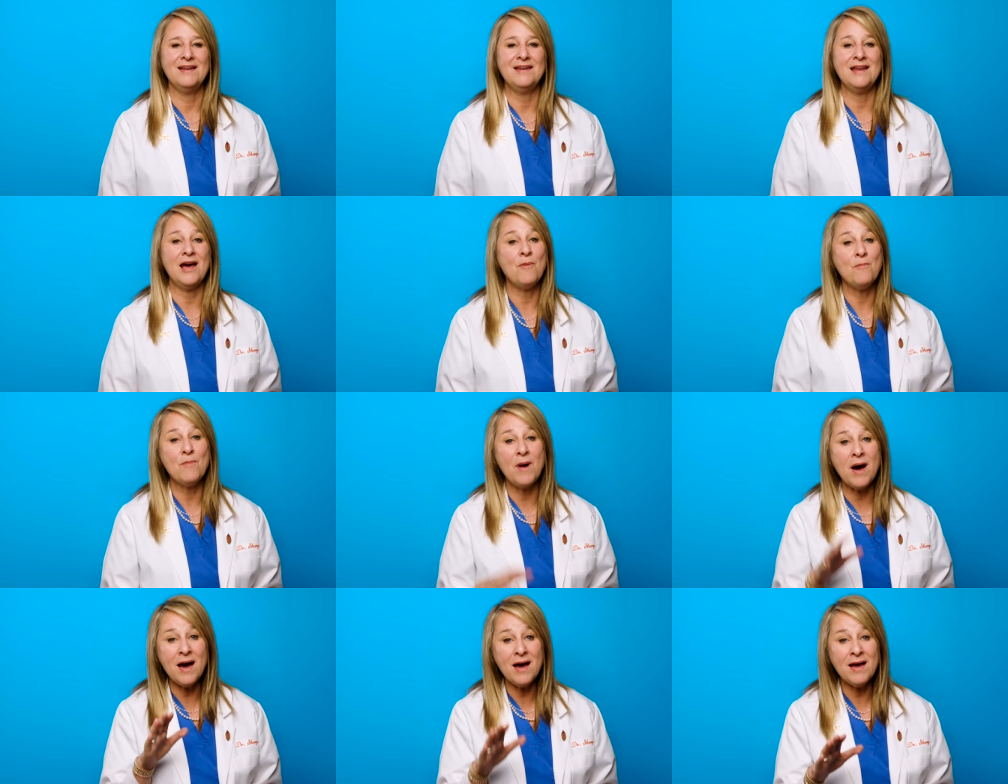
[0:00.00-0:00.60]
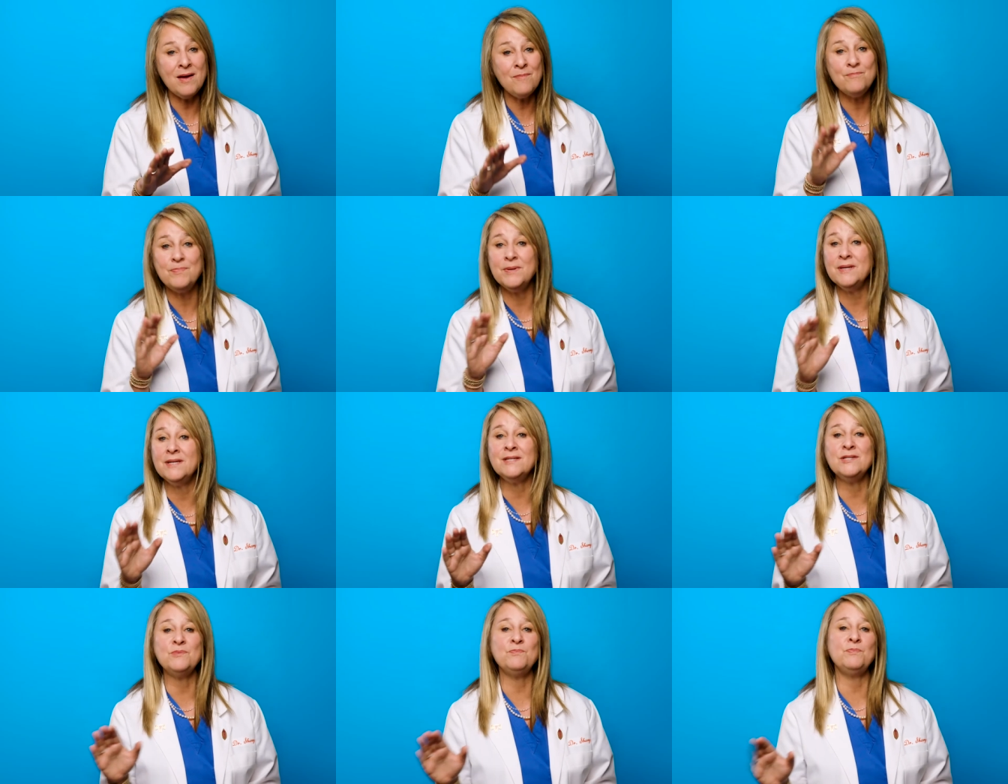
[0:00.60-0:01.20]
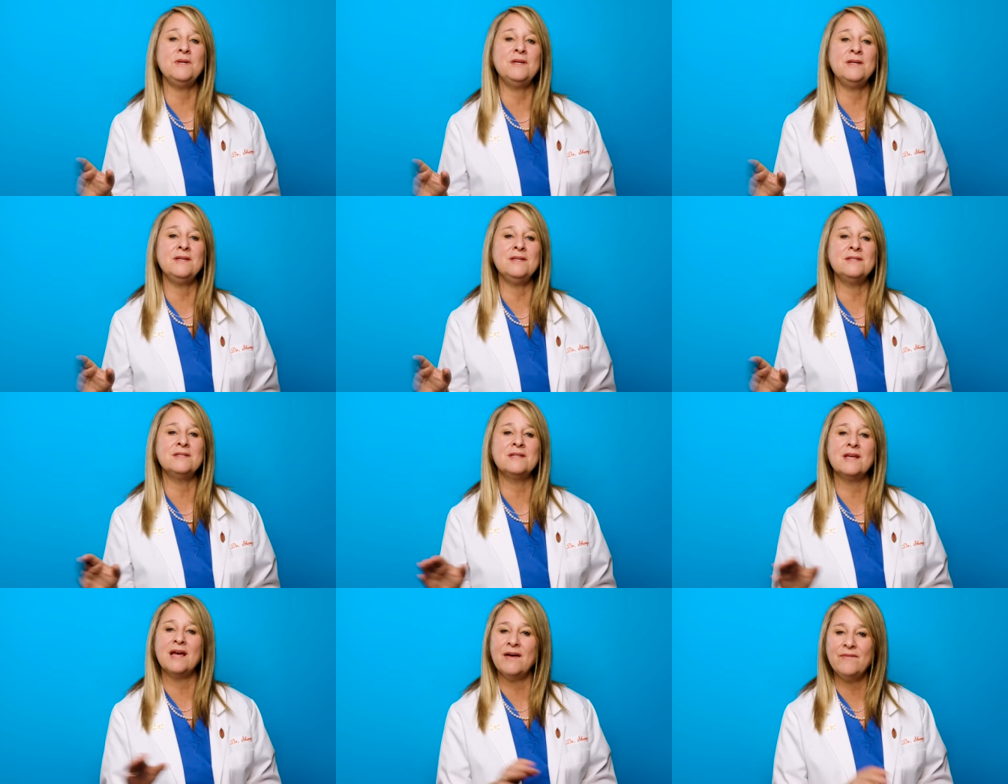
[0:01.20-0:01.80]
Now my biggest
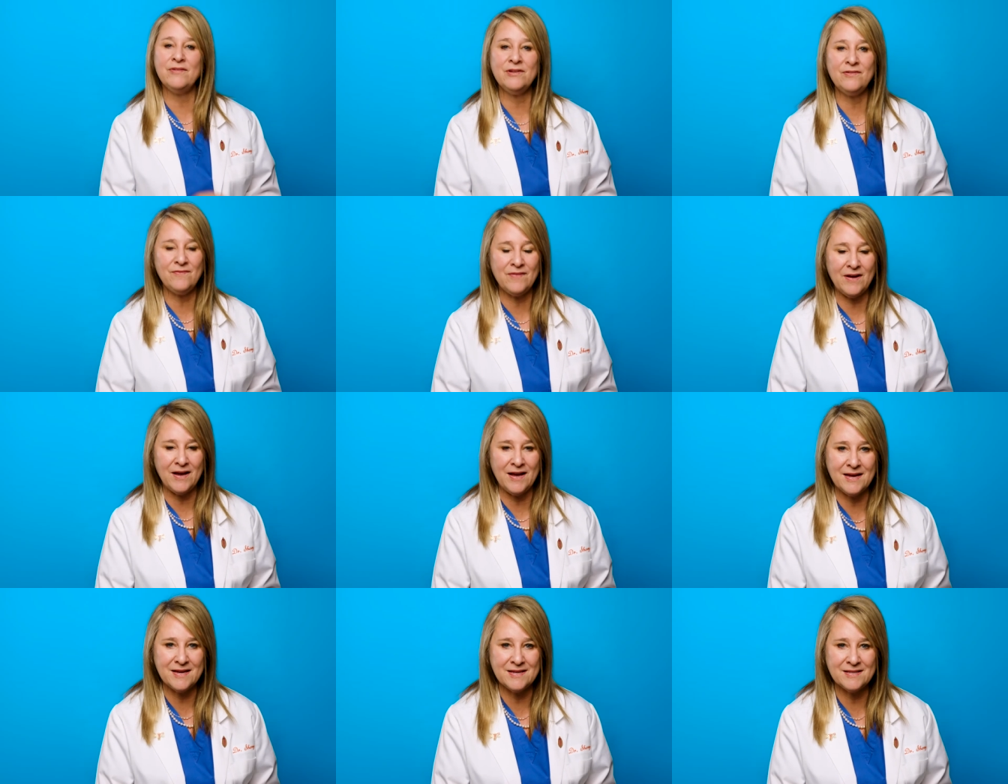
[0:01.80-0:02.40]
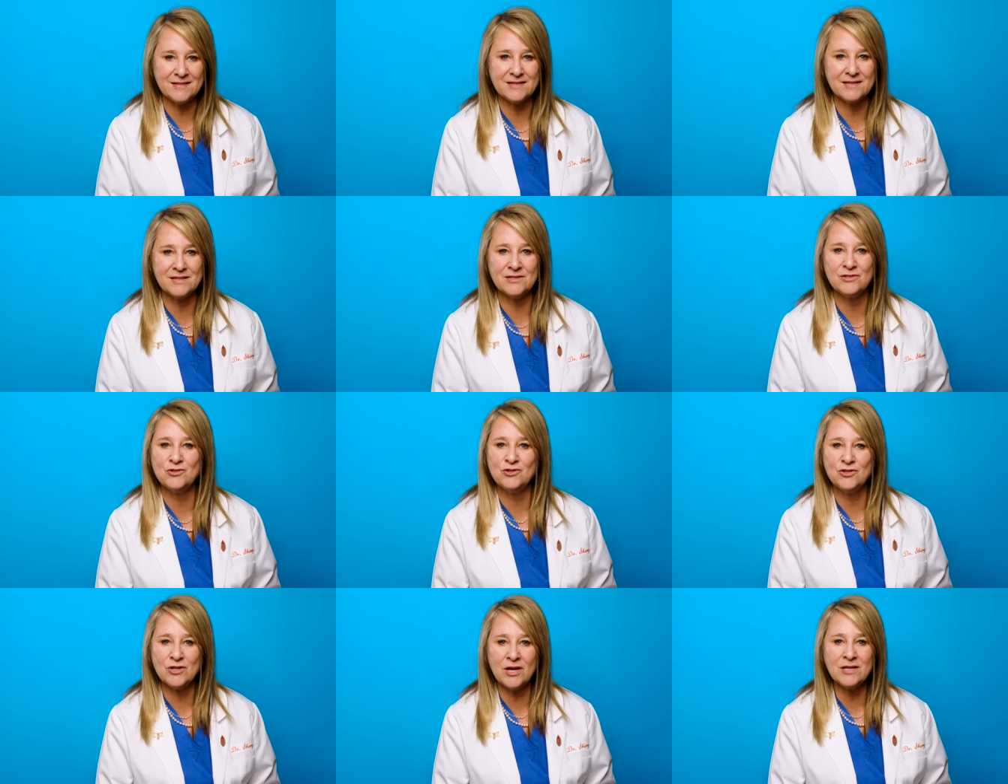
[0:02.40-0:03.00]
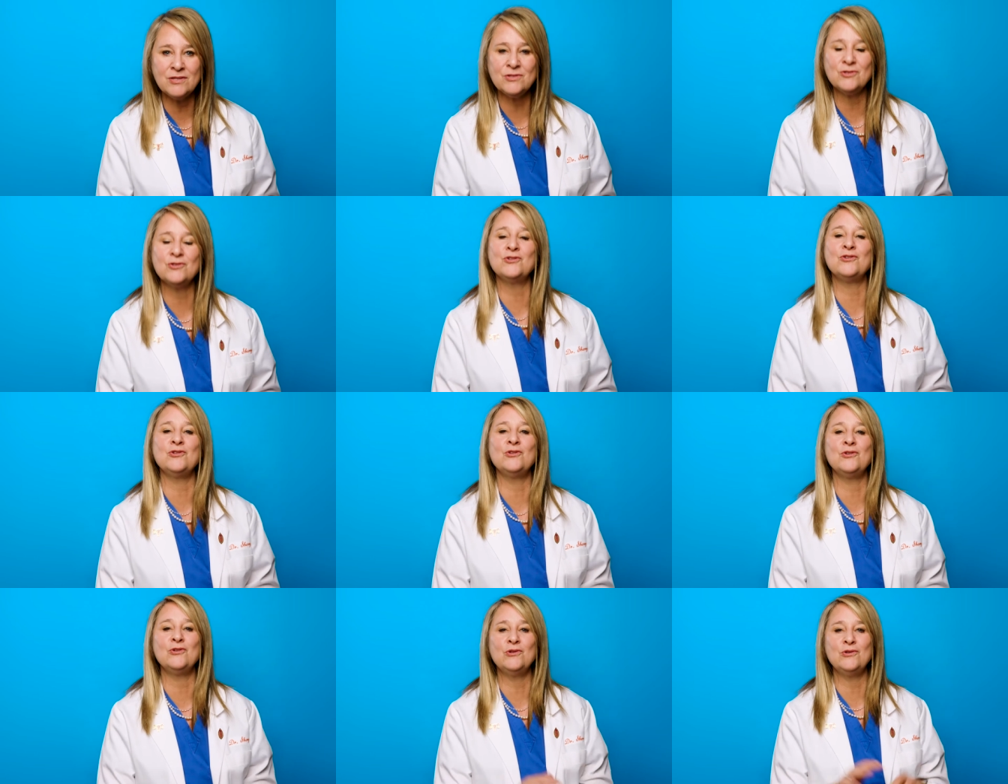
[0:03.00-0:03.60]
piece of advice is just
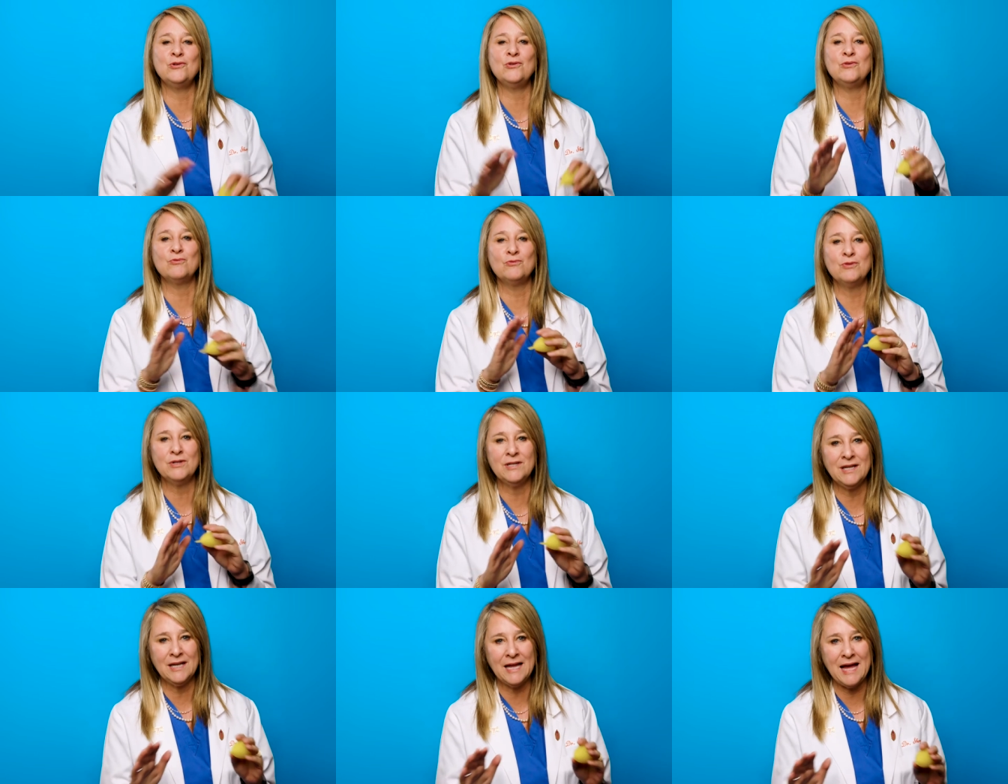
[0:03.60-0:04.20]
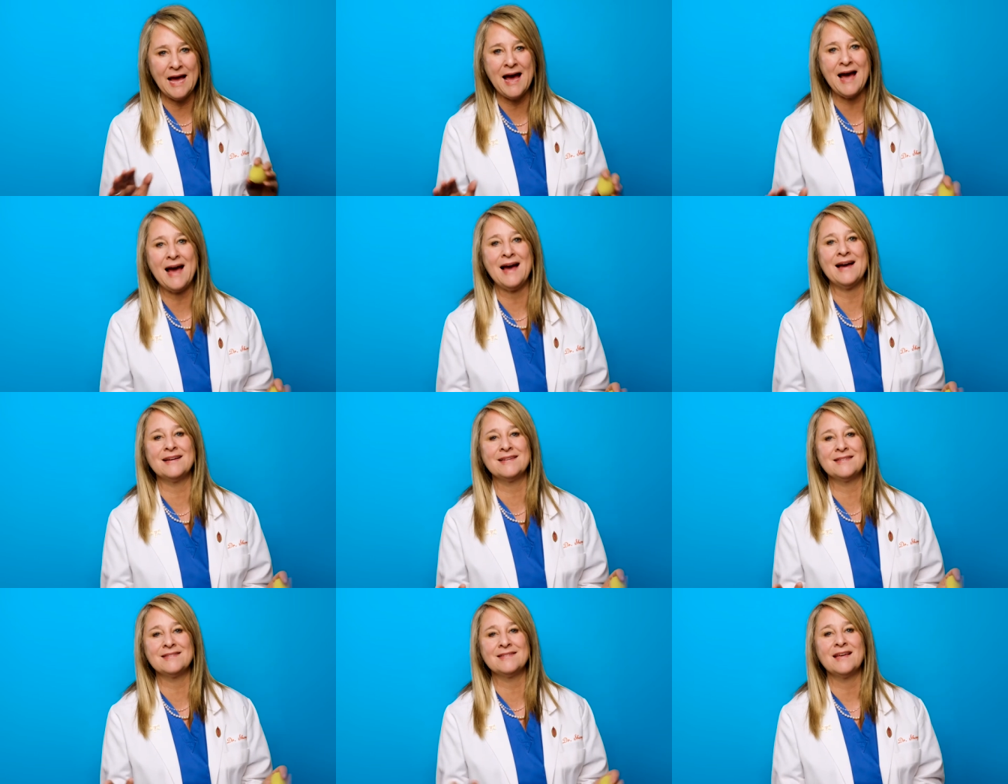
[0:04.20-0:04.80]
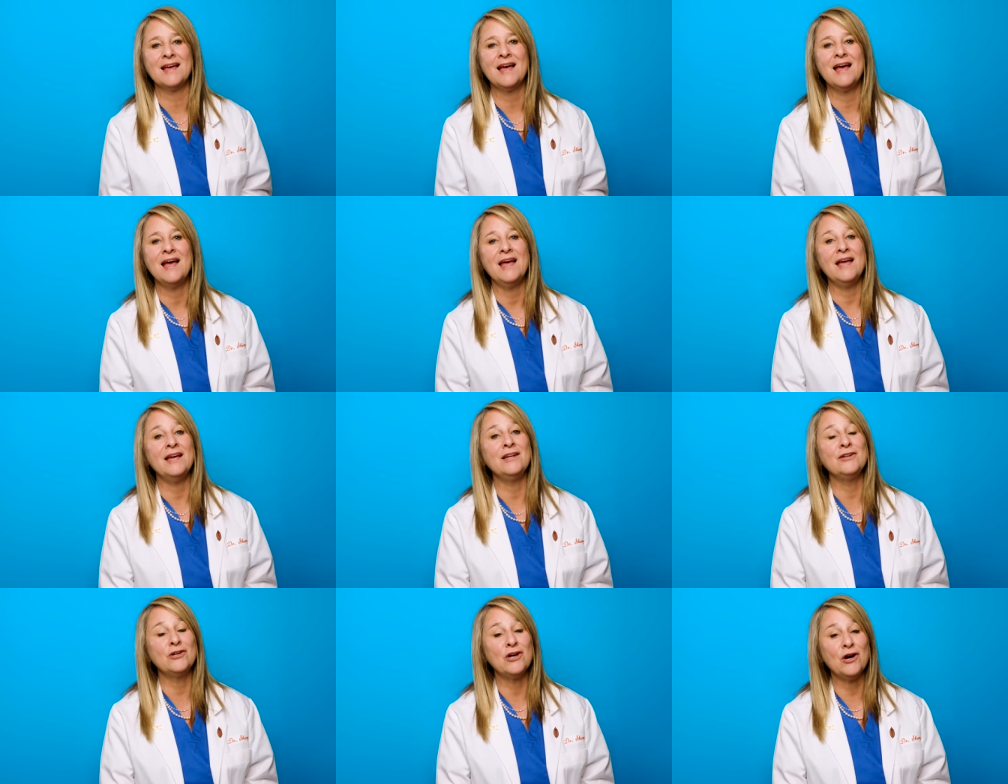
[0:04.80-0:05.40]
to relax
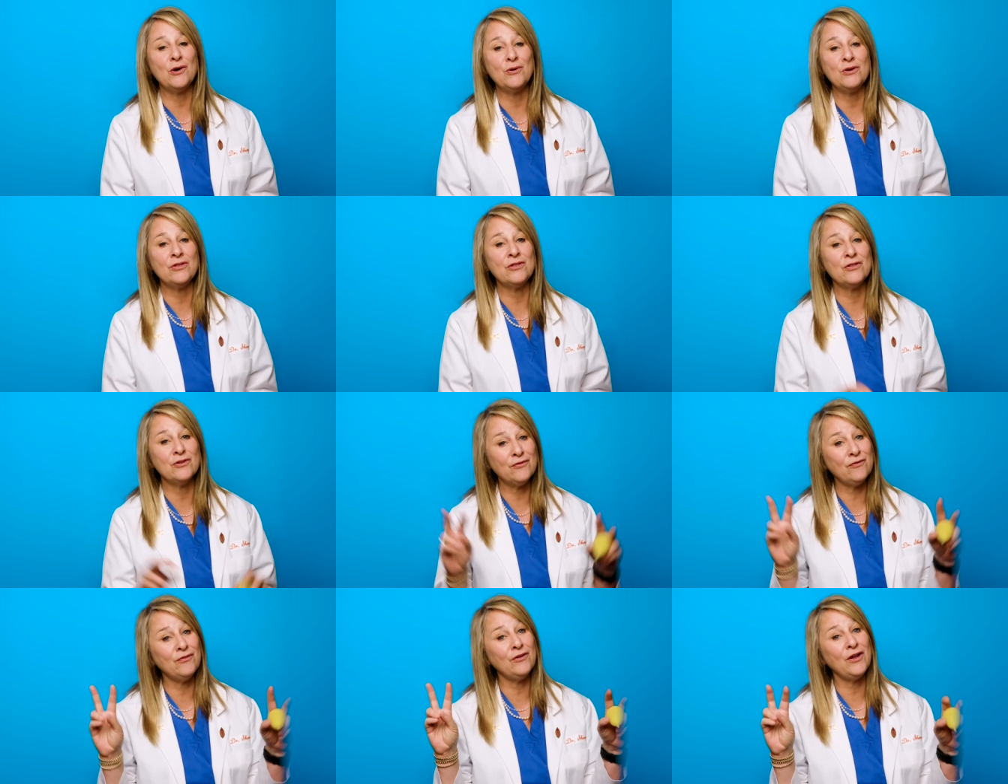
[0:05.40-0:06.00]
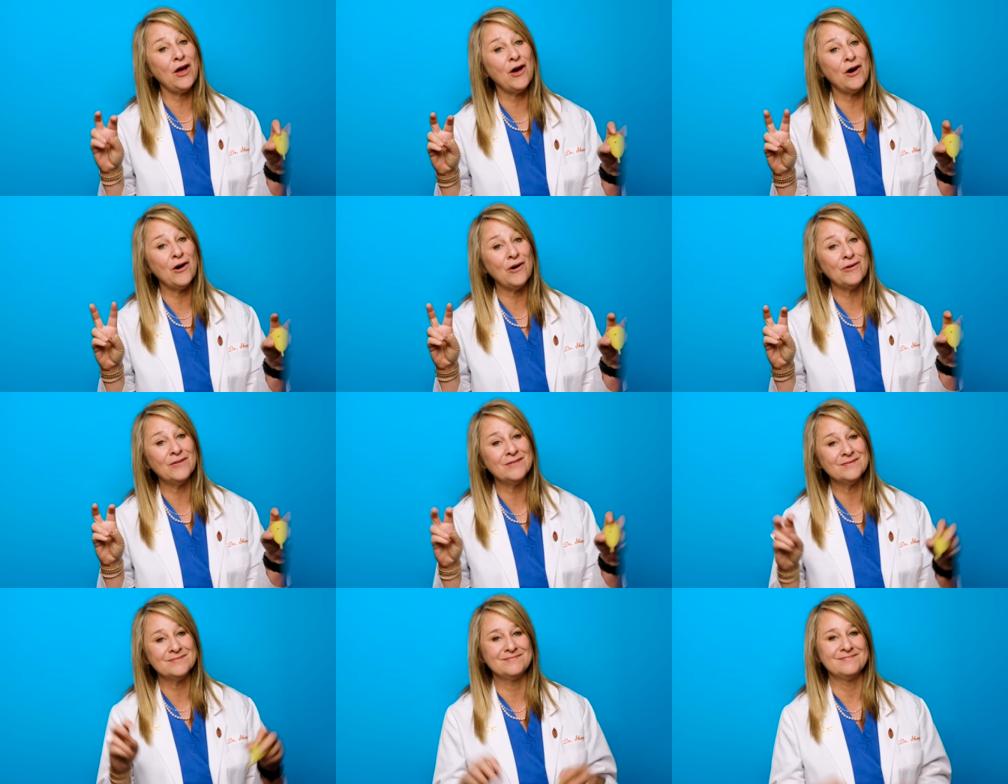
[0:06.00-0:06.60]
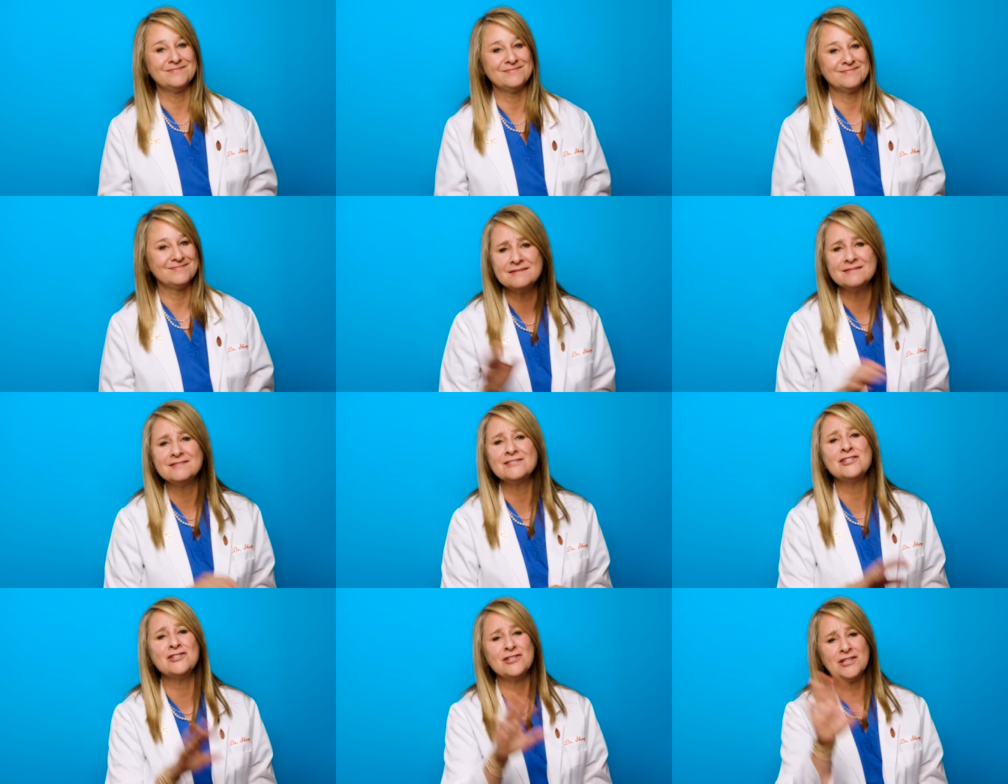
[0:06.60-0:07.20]
and go with the flow.
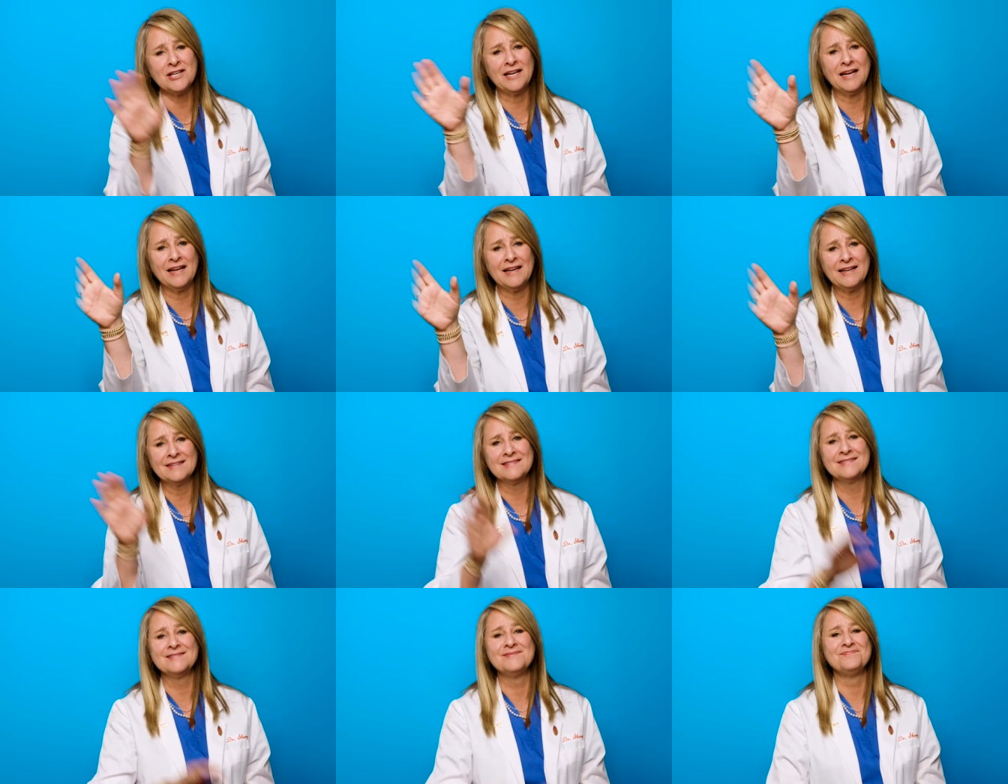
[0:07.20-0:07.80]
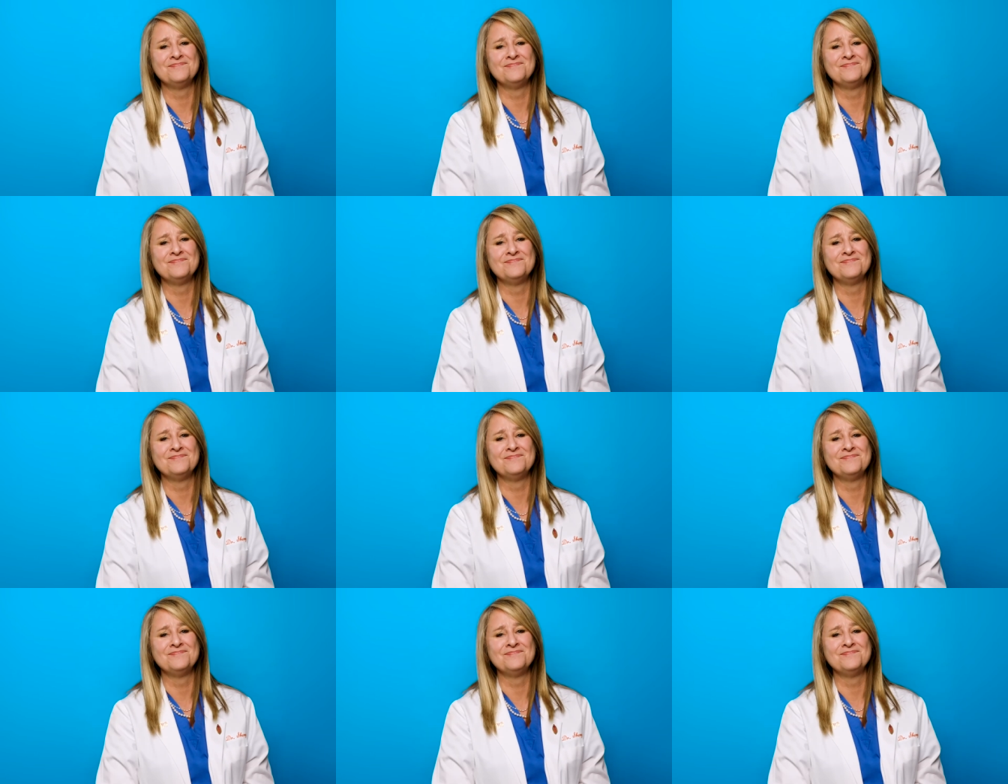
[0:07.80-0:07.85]
Just kidding,